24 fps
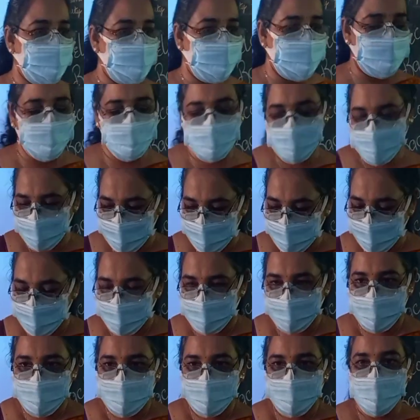learned?
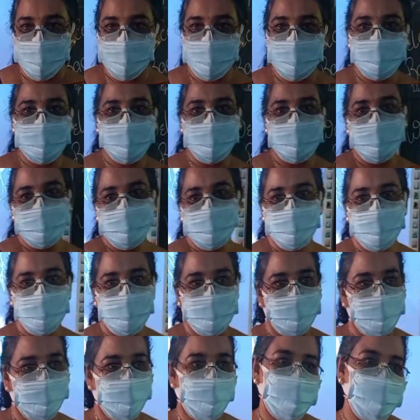What is it?
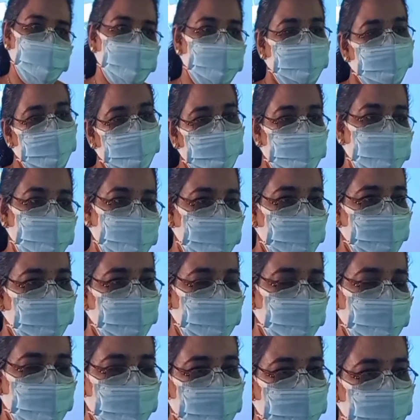What did we learn
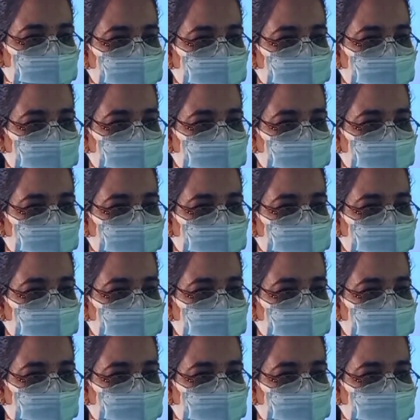about?